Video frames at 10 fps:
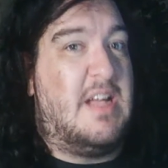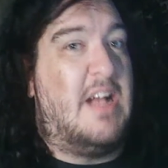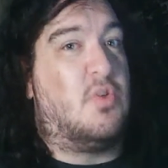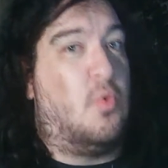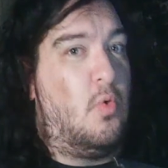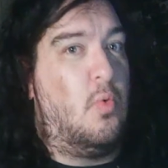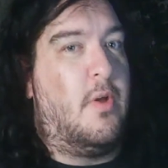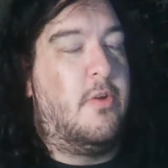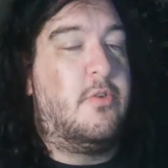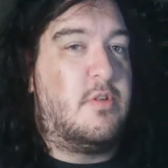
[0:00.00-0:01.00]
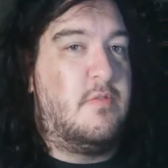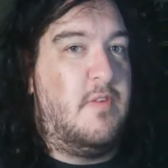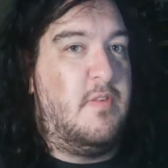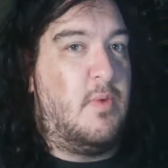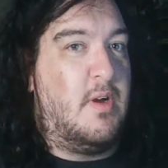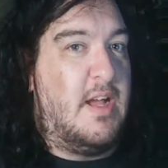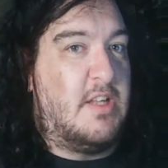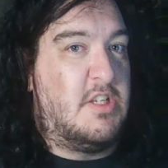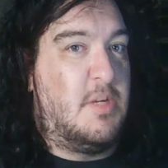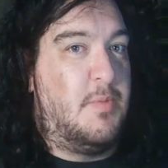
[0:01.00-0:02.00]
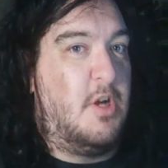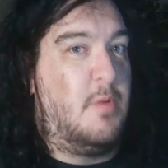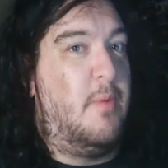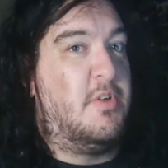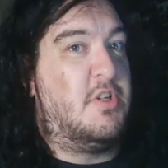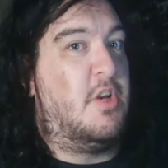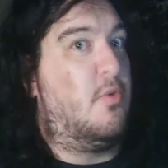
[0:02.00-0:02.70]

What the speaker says: which is catch all 151 Kanto Pokemon,